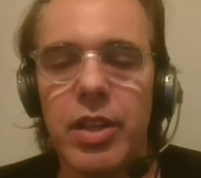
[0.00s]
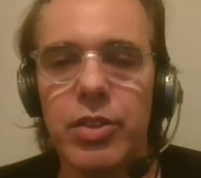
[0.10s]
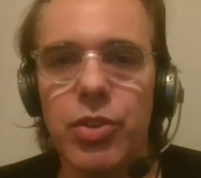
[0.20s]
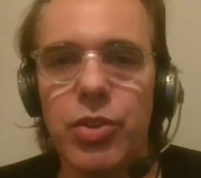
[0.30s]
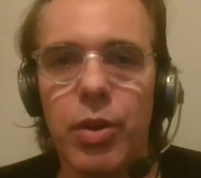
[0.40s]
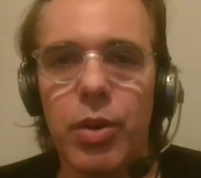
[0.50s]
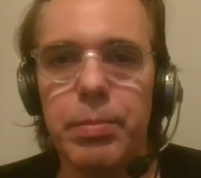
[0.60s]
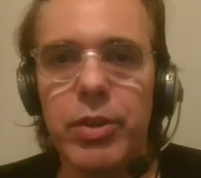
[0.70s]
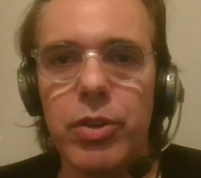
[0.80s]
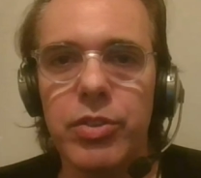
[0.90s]
So
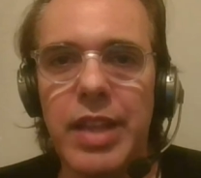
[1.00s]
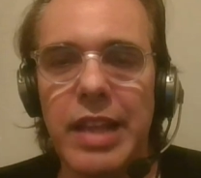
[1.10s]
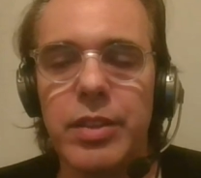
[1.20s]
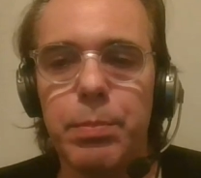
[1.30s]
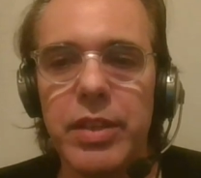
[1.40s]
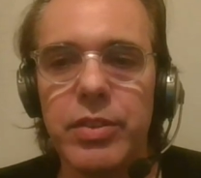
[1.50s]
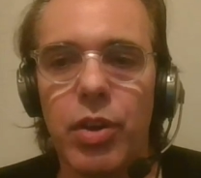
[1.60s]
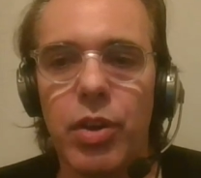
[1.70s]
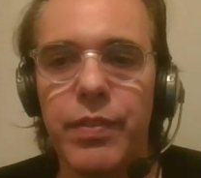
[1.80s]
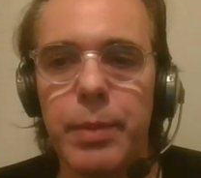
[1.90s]
because that depends
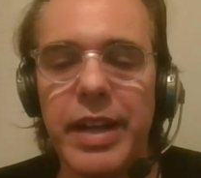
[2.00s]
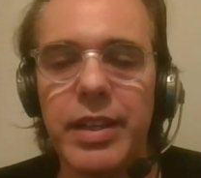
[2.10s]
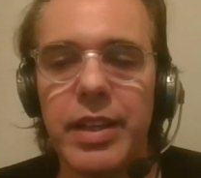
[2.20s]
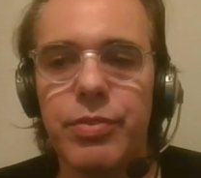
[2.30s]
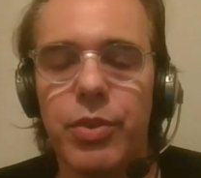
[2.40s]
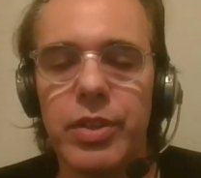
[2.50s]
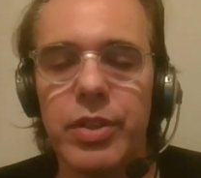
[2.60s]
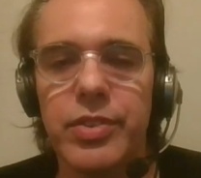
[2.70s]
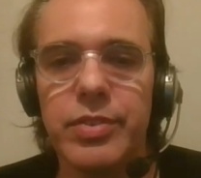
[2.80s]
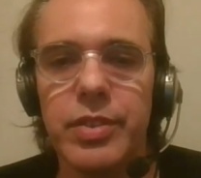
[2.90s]
on the market
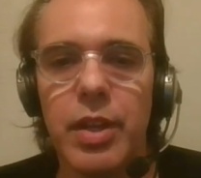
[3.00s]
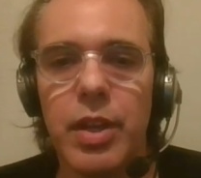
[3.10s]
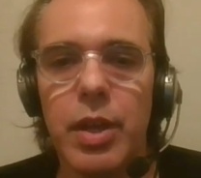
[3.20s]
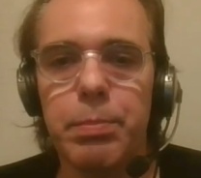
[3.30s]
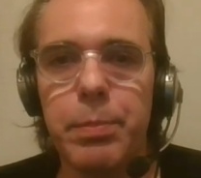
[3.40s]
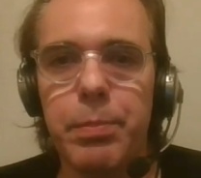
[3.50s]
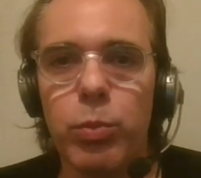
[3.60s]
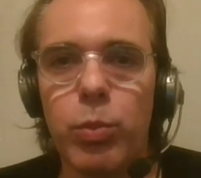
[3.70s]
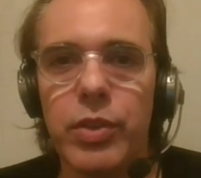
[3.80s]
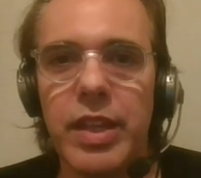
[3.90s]
forces, people,
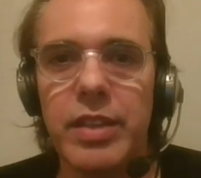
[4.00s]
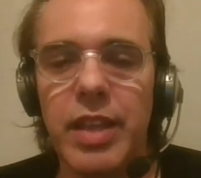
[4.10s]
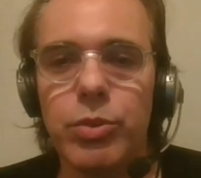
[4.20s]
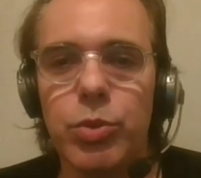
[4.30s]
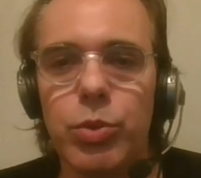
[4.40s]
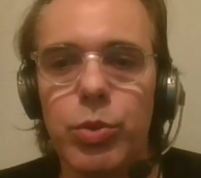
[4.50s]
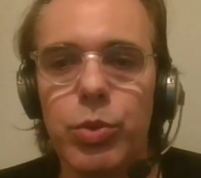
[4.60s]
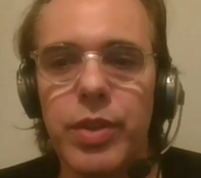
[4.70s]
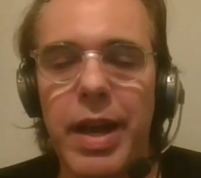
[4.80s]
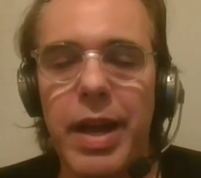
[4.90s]
what they tend to do,
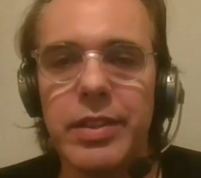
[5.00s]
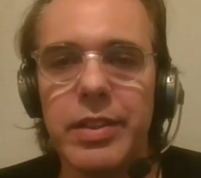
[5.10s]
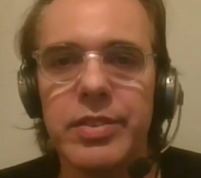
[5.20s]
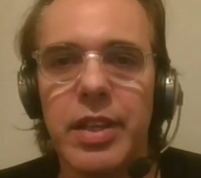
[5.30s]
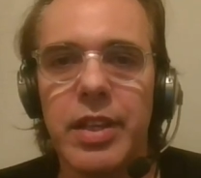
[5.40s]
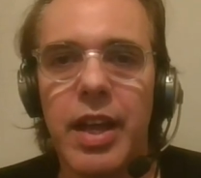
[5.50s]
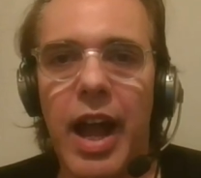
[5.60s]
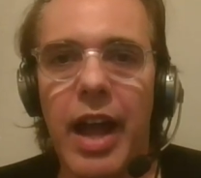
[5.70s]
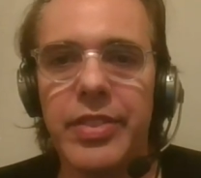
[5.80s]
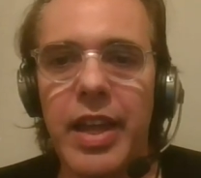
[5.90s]
the miners,
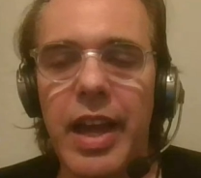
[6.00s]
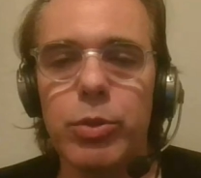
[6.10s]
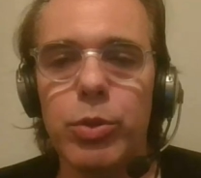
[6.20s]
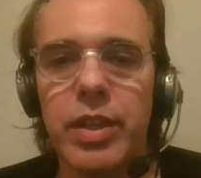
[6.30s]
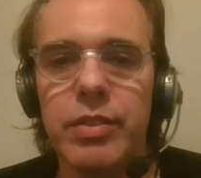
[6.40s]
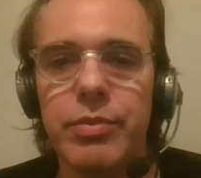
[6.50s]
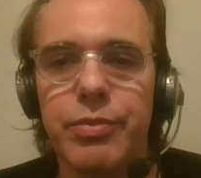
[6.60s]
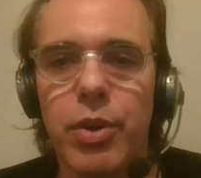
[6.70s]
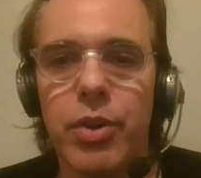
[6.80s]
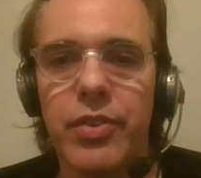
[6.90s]
they are looking
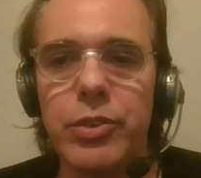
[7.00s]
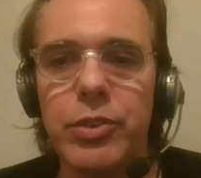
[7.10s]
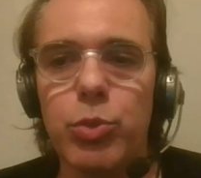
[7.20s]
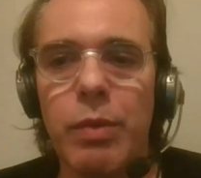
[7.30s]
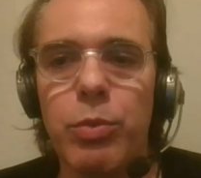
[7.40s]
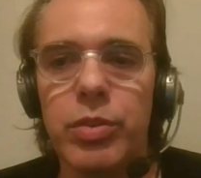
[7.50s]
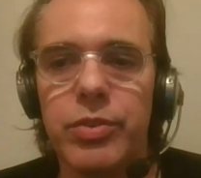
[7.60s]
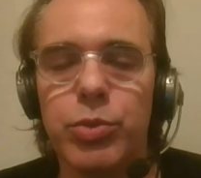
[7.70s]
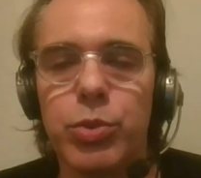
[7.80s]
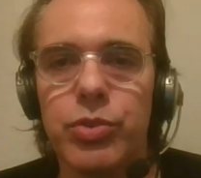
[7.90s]
for renewable
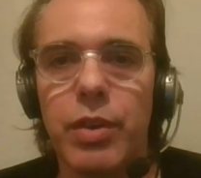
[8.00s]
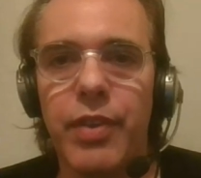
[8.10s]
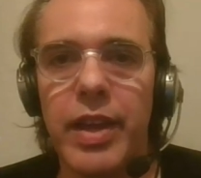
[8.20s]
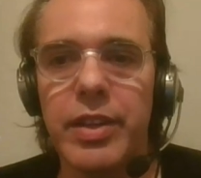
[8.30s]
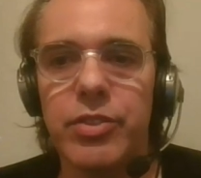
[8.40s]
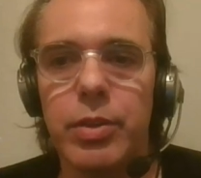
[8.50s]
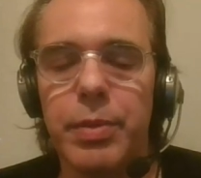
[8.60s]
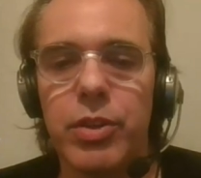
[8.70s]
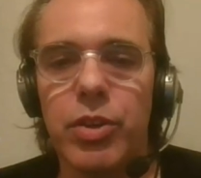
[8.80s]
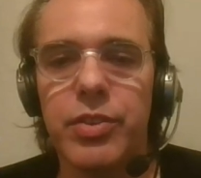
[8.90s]
source of energy
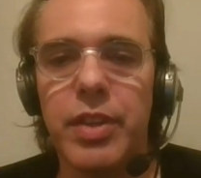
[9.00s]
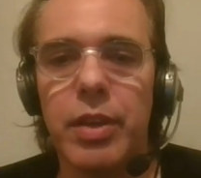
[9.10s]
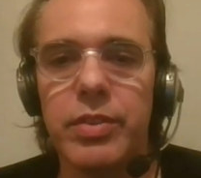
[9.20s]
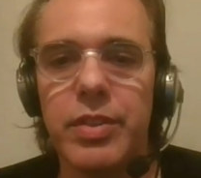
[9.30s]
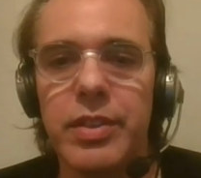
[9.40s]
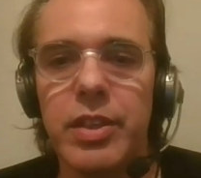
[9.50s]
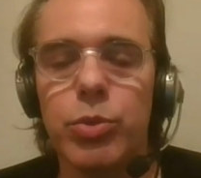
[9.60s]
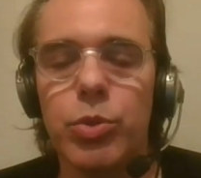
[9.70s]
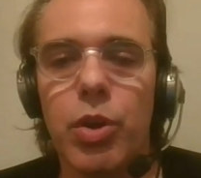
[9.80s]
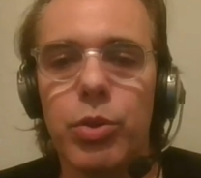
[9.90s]
because they need
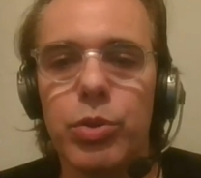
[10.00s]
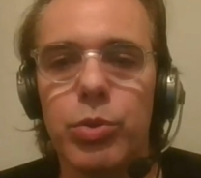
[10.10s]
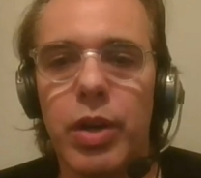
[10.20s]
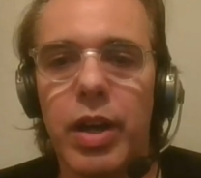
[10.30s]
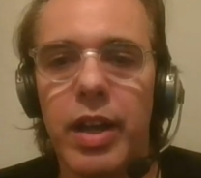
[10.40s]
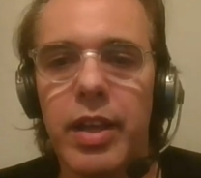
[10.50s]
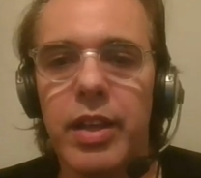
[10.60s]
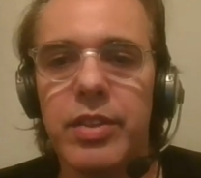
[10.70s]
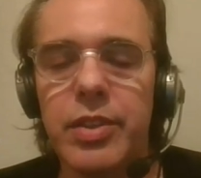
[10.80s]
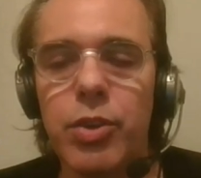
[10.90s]
to go to a
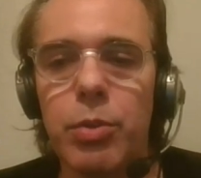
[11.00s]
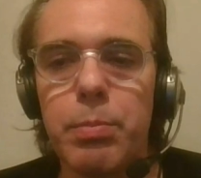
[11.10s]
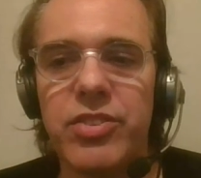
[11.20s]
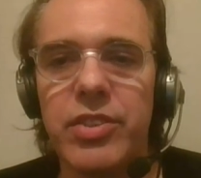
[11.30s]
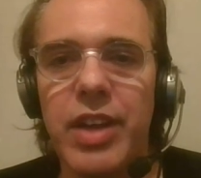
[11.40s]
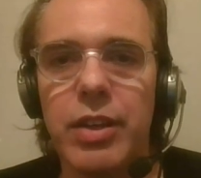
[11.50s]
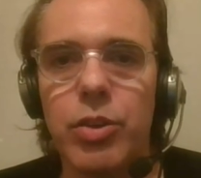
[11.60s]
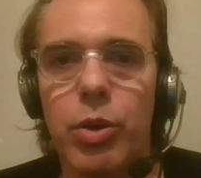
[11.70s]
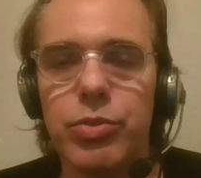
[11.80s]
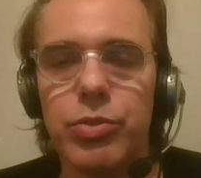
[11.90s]
zero marginal
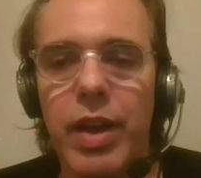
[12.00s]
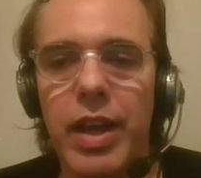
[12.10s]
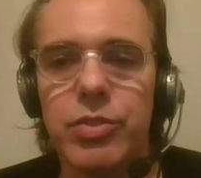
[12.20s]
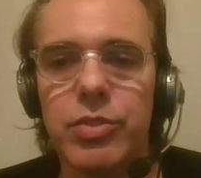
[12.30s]
cost, right?